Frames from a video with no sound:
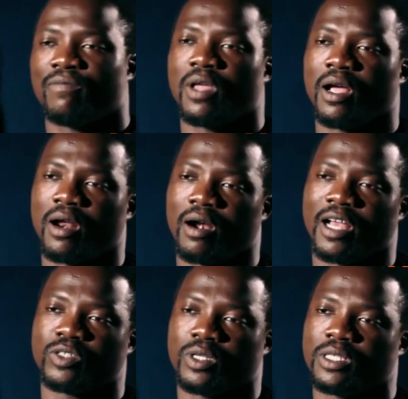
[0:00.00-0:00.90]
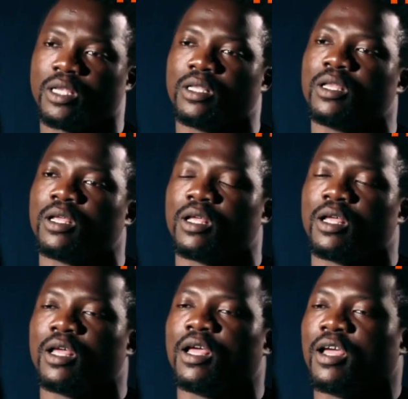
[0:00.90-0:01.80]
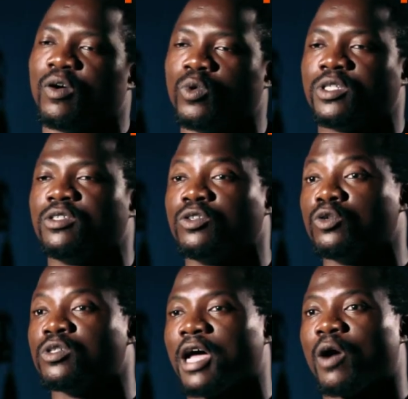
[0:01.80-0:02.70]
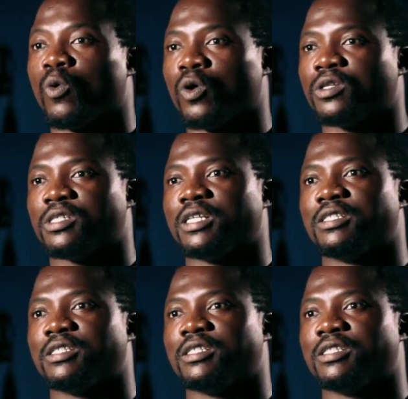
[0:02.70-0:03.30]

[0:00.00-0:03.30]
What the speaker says: After graduating with those awards